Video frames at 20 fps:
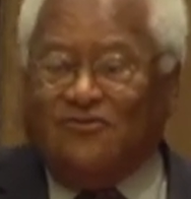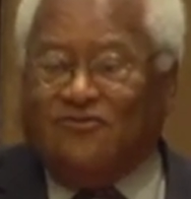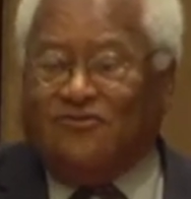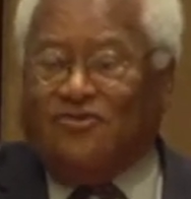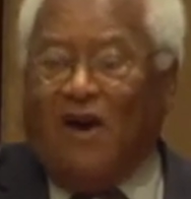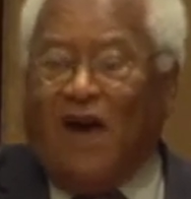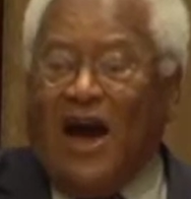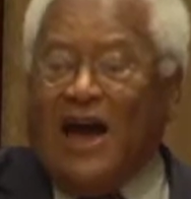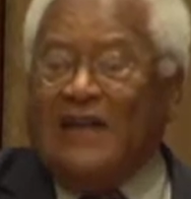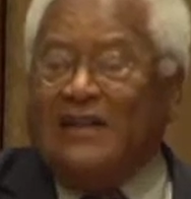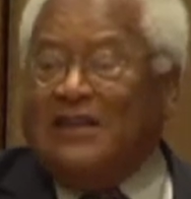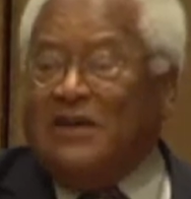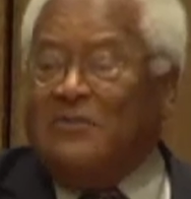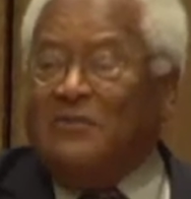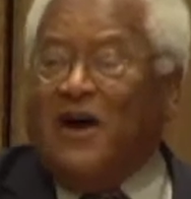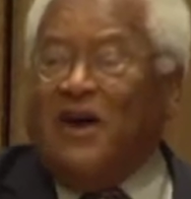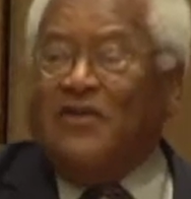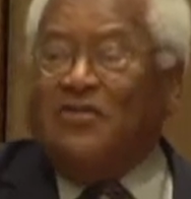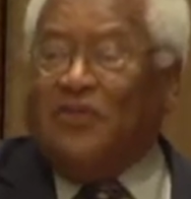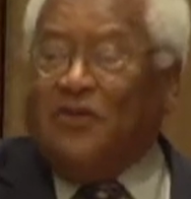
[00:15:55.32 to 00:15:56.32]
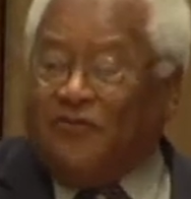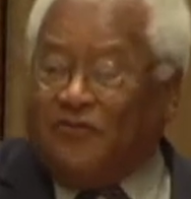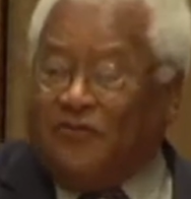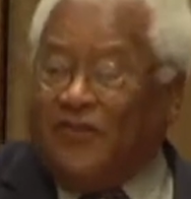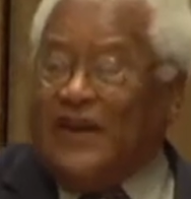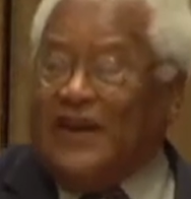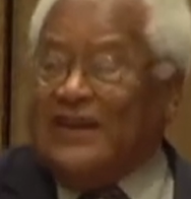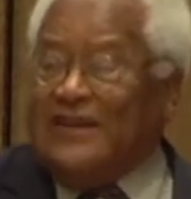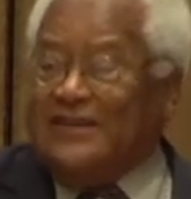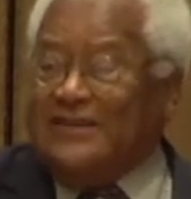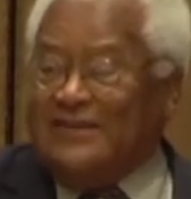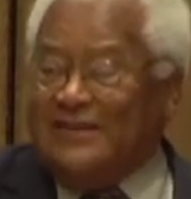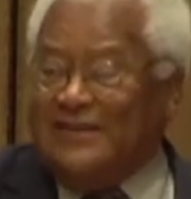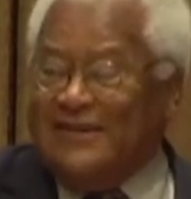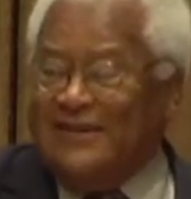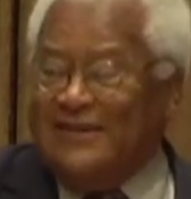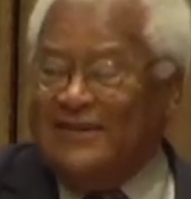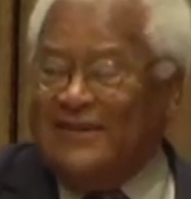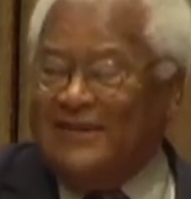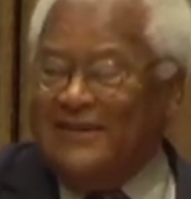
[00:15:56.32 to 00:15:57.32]
tried them on the feet
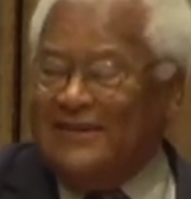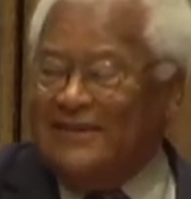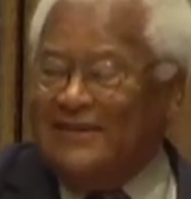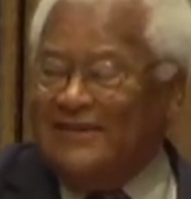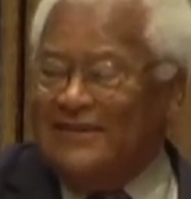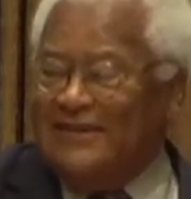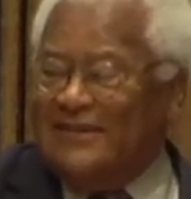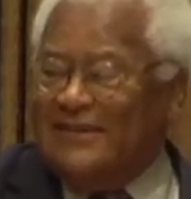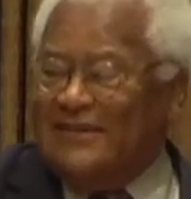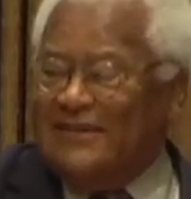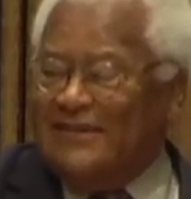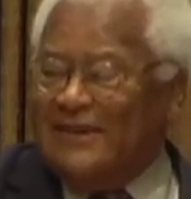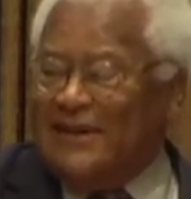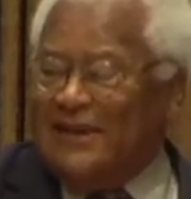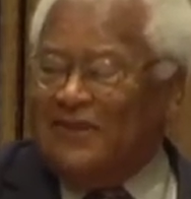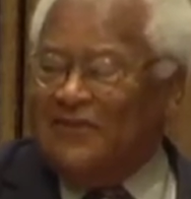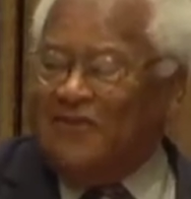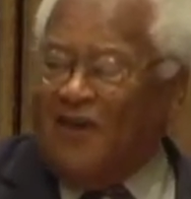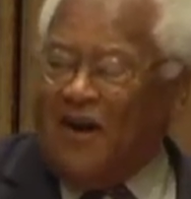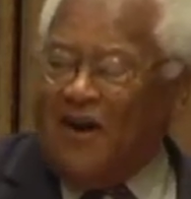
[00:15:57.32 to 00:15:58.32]
of